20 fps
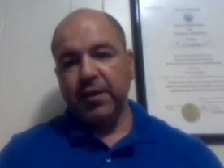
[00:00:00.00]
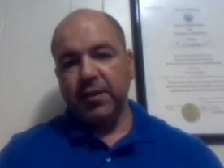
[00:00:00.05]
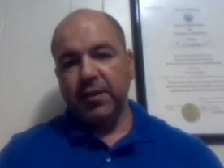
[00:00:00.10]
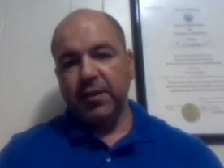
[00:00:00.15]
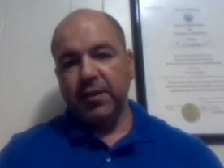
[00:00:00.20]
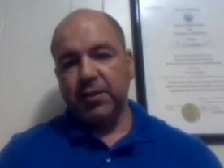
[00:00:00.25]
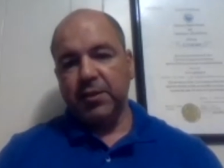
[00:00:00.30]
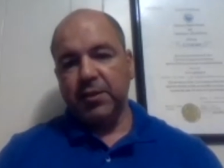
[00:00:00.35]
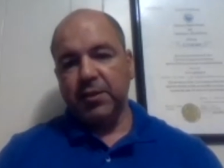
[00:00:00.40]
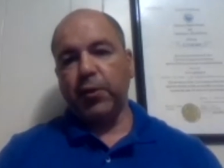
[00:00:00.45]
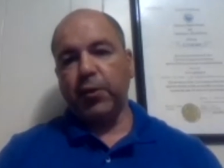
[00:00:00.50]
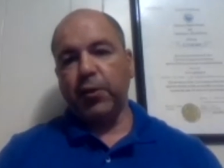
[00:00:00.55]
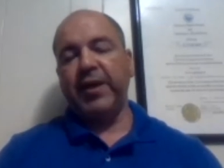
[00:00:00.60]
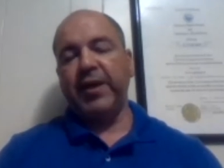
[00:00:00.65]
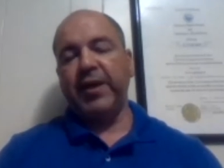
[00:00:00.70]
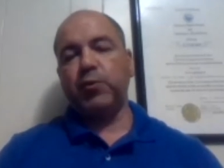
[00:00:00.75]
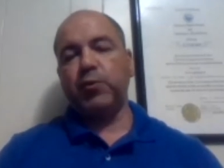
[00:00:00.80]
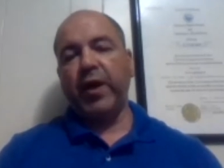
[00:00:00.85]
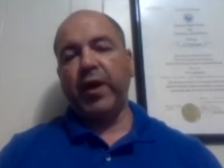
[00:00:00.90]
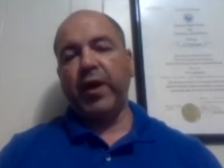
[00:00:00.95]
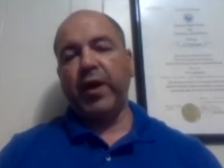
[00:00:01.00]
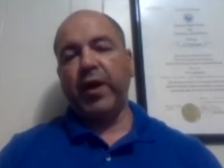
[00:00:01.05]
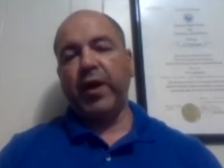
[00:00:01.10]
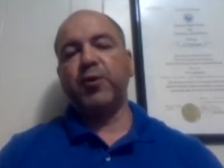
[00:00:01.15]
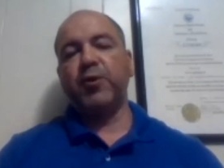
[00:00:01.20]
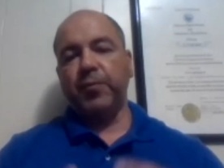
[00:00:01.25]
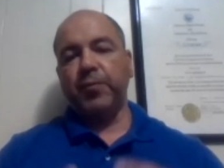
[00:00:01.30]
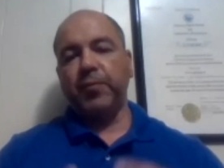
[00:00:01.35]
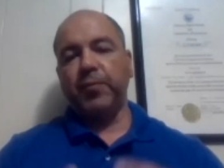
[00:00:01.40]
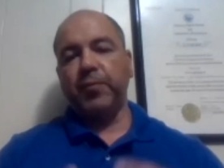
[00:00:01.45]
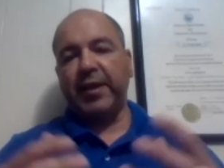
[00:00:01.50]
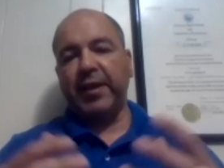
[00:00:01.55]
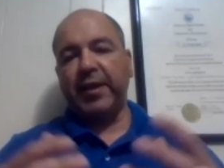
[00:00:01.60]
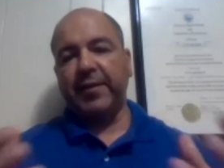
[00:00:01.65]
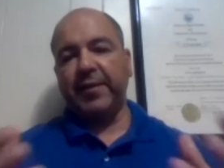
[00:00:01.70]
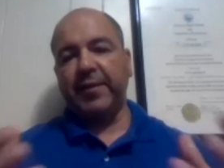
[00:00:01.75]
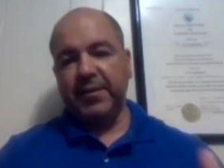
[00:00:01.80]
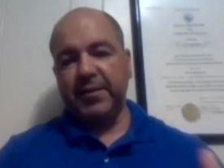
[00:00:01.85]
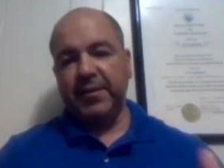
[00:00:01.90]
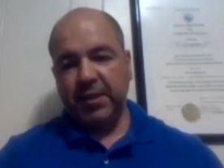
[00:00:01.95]
So is where I'm going to make the
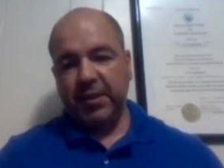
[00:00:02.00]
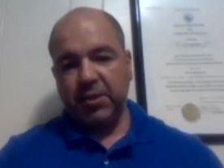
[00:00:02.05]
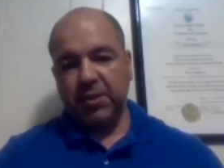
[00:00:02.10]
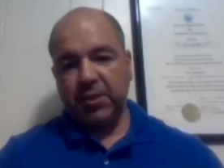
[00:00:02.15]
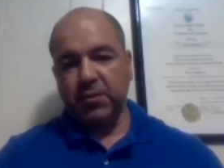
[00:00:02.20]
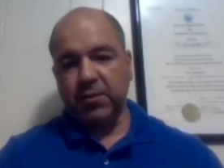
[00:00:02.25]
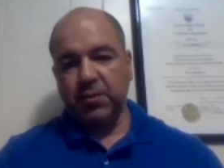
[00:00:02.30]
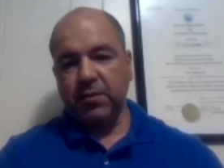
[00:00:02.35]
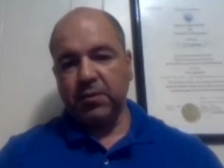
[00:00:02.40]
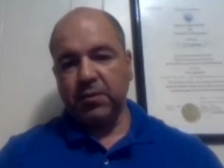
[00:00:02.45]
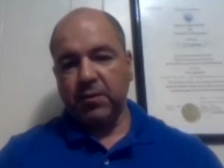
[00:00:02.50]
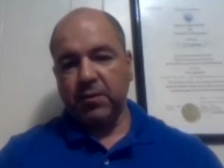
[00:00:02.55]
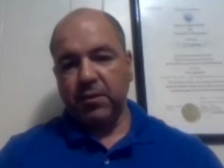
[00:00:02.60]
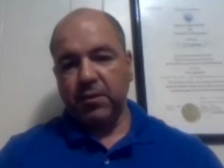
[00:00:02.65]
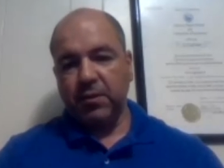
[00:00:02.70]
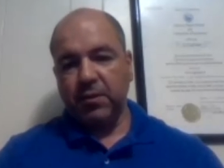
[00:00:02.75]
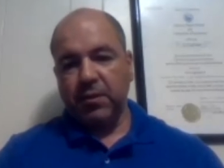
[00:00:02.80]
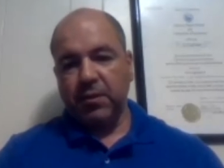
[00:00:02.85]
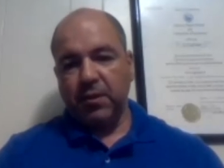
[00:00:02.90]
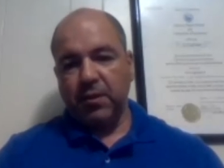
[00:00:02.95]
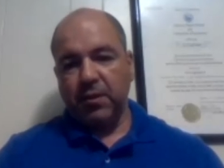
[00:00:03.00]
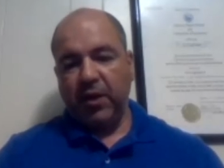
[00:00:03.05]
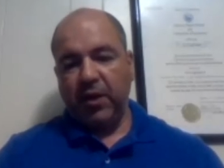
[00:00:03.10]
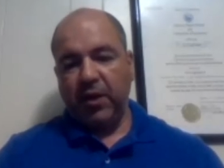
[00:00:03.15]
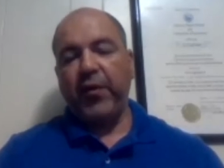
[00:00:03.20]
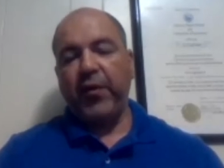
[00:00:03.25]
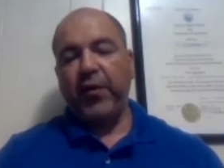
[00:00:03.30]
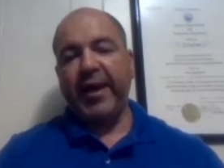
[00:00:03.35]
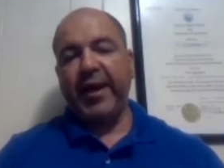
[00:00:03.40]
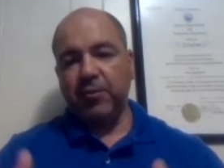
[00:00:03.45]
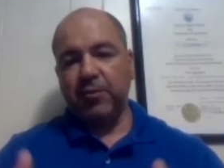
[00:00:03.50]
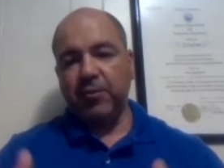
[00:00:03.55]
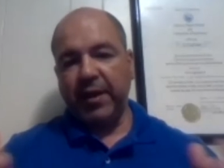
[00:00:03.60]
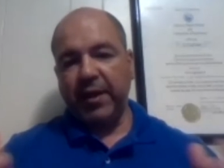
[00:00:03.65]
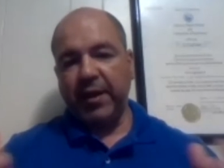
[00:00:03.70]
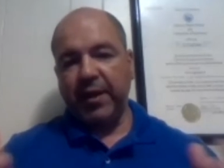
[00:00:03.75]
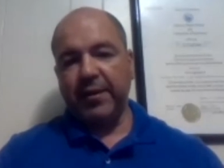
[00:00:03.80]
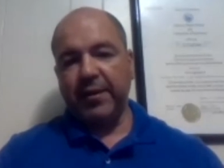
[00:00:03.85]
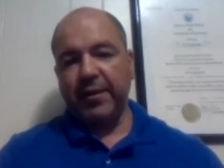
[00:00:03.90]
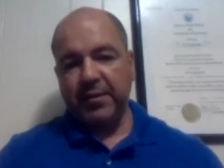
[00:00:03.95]
decision, if I had to
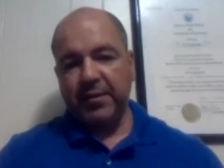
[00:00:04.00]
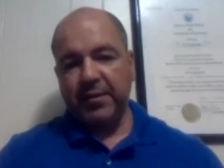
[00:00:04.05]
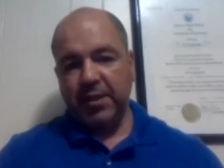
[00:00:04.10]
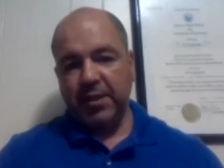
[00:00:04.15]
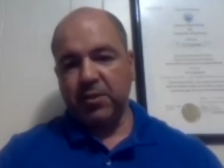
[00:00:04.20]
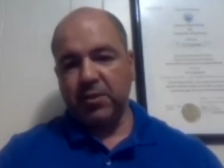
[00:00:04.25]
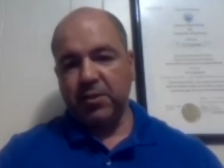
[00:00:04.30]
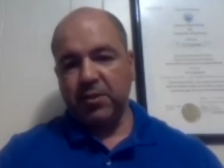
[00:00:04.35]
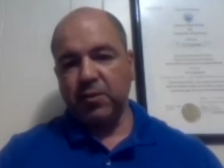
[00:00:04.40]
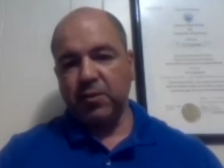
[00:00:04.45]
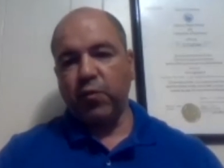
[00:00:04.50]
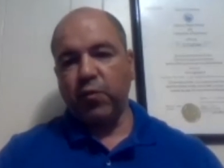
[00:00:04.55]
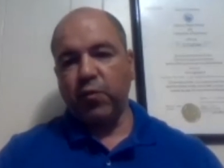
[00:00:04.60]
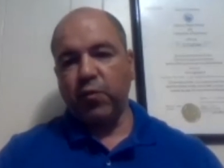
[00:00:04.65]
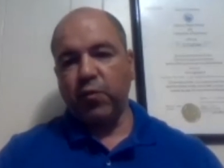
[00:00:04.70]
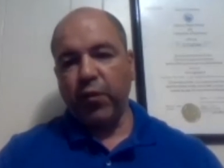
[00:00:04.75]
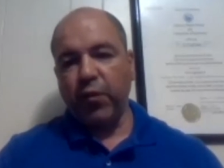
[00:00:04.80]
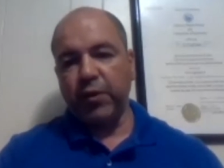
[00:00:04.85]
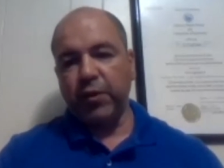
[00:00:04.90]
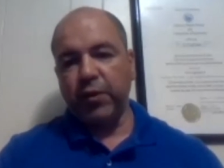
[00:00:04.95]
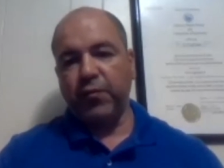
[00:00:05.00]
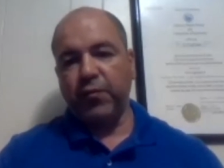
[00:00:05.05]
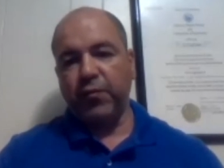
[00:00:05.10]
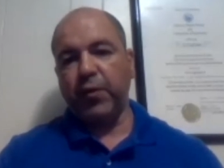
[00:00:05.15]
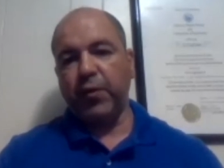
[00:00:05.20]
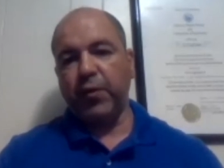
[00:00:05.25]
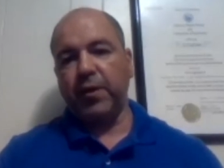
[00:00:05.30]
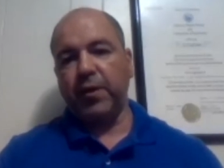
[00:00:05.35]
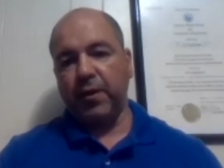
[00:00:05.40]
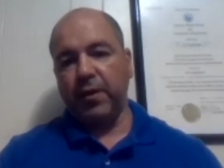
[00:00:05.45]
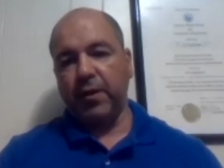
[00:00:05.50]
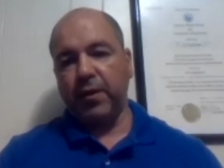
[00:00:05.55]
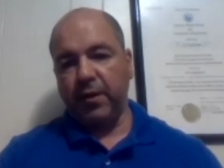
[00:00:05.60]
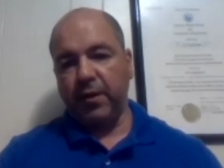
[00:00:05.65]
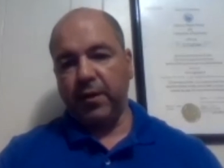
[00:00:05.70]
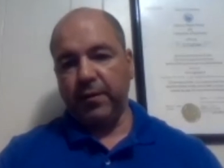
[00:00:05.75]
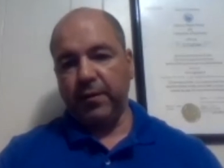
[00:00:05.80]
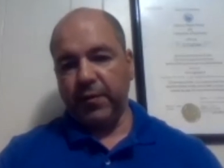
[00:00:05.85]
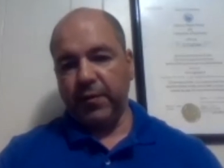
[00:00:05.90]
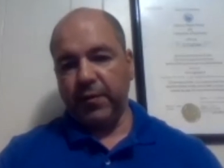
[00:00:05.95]
make a decision to vote for
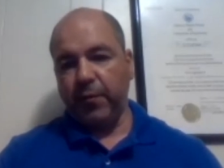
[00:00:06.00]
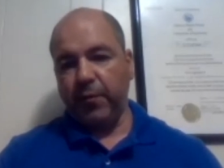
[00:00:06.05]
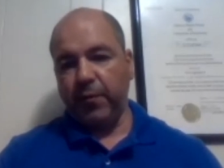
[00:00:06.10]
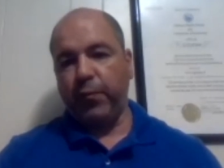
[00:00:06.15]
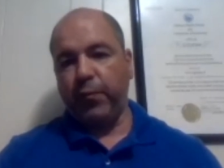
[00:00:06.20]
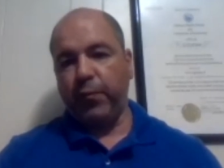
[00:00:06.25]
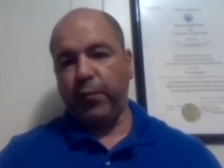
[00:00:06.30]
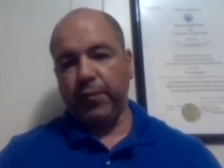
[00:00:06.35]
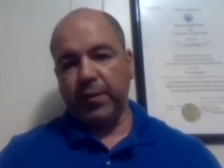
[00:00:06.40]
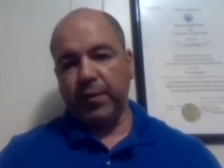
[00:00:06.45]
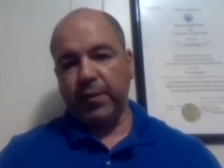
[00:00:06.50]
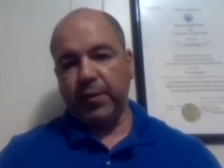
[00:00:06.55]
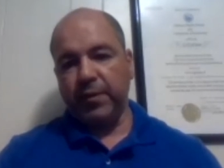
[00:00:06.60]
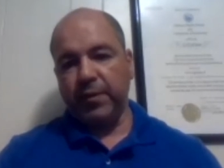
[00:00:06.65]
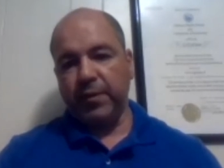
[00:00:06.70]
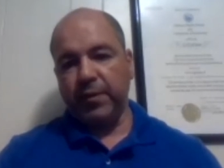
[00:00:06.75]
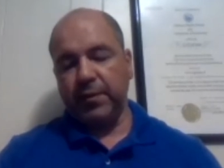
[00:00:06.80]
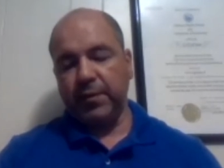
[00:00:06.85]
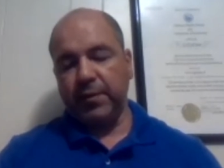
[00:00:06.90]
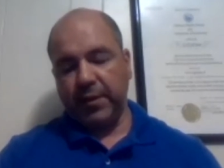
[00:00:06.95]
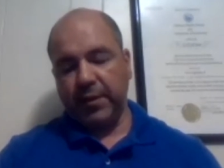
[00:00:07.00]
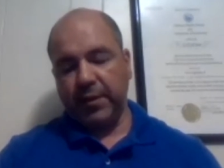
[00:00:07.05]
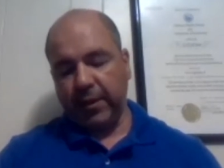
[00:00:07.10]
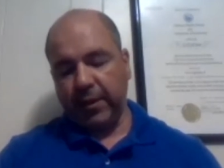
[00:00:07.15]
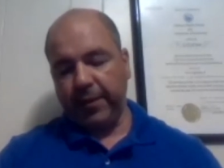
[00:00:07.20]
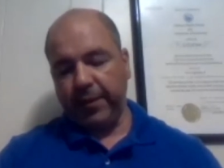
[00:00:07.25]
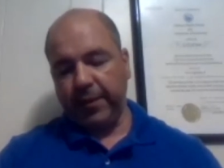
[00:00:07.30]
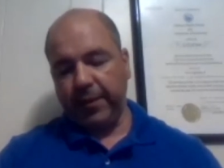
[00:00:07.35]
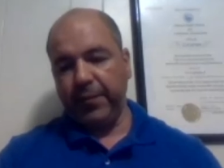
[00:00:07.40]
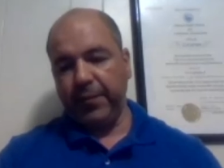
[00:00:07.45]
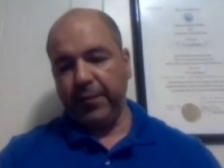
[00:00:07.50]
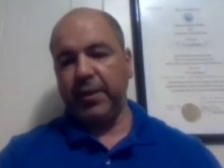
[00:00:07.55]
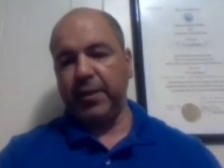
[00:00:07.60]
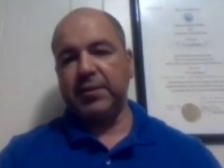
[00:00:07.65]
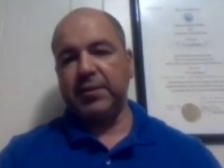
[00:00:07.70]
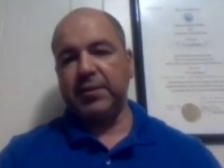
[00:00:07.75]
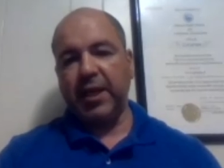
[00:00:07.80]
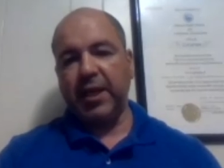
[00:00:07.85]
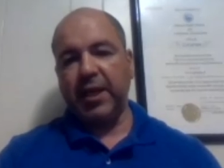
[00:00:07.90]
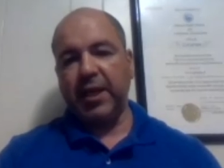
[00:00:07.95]
a, a, a, a
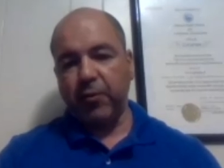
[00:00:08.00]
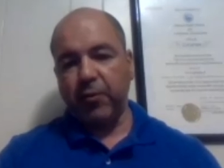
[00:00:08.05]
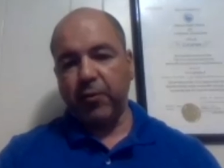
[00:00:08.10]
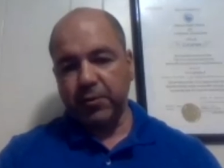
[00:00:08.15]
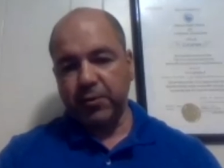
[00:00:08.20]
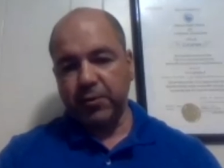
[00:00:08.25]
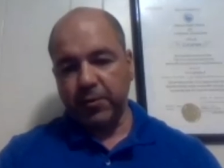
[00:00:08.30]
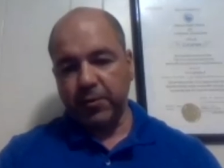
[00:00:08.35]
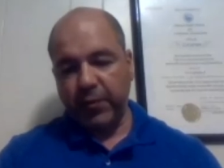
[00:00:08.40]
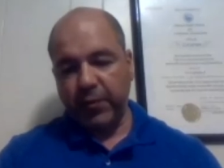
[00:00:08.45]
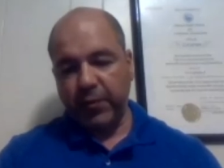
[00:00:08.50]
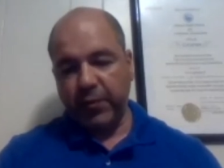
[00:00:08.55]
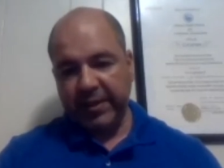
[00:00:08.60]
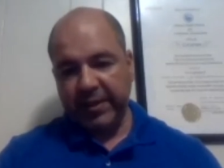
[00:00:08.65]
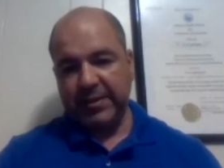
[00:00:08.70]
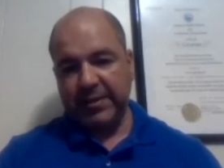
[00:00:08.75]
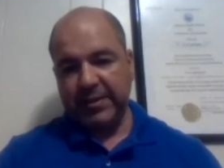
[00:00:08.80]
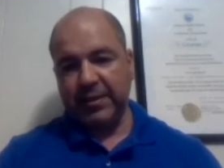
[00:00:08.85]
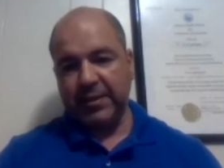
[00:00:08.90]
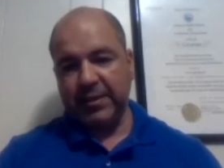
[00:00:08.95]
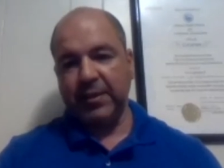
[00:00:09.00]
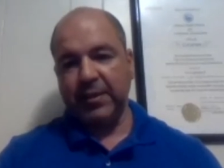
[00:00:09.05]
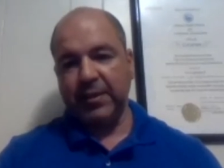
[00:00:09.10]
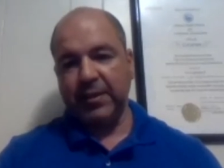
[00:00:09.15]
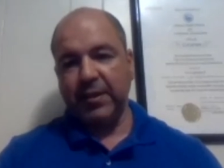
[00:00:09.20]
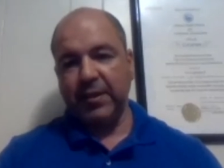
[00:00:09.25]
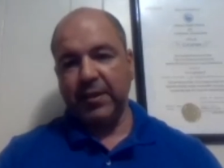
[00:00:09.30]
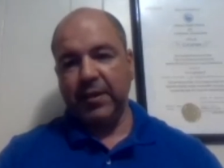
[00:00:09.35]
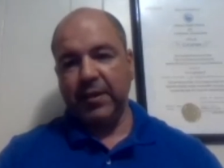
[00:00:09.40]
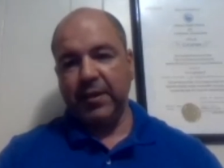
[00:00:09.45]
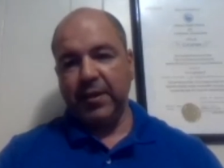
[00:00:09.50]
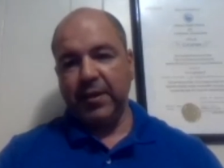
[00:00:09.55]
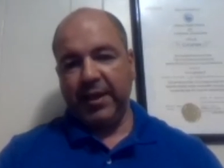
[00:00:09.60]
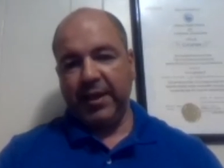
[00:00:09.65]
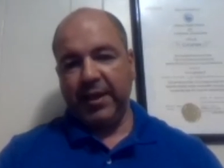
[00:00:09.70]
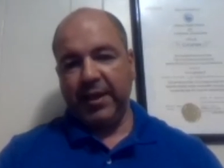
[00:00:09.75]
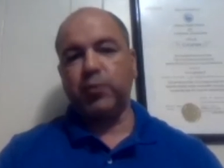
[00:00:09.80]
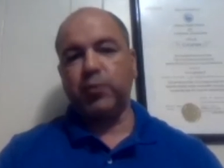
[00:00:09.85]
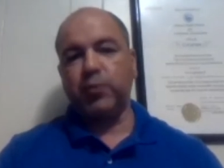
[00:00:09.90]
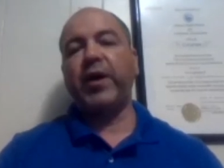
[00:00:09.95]
city council president,
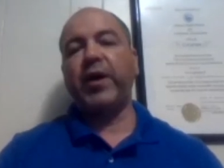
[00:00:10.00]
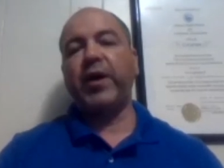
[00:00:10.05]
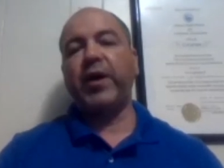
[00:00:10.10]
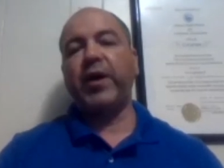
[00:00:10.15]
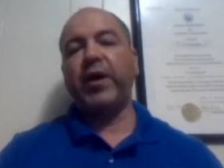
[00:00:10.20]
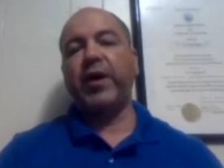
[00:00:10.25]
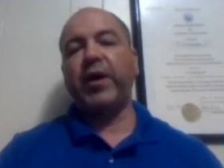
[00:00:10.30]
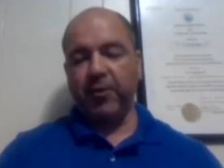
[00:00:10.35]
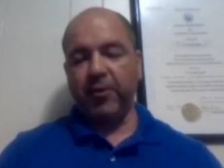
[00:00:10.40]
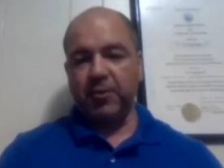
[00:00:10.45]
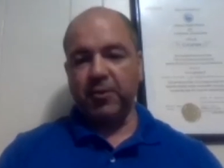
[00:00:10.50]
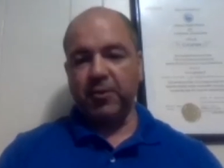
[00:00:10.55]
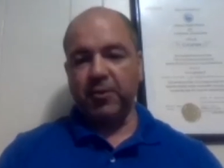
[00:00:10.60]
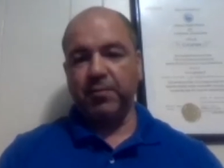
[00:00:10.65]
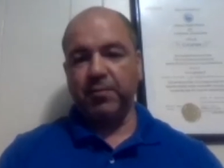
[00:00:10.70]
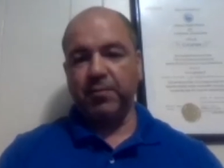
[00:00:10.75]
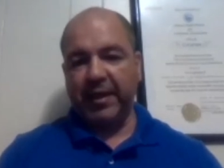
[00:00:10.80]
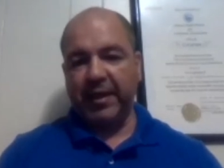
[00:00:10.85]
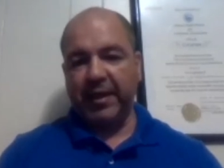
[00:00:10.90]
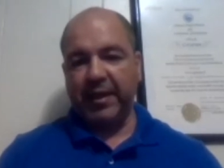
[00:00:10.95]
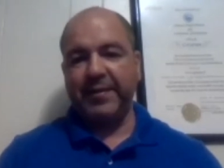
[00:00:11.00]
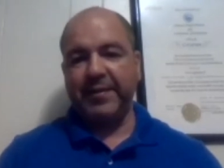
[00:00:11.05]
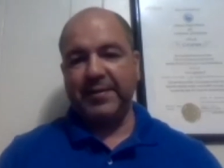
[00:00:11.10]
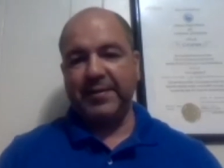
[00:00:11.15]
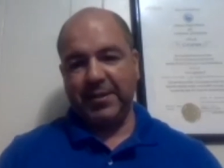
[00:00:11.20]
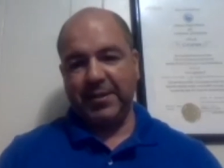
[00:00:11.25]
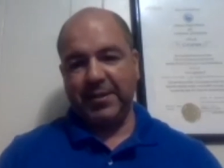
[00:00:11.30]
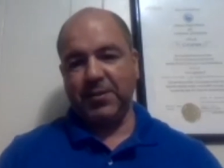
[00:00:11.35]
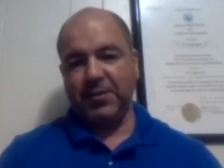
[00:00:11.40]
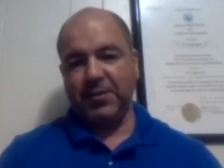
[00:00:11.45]
is when I'm going to make the decision.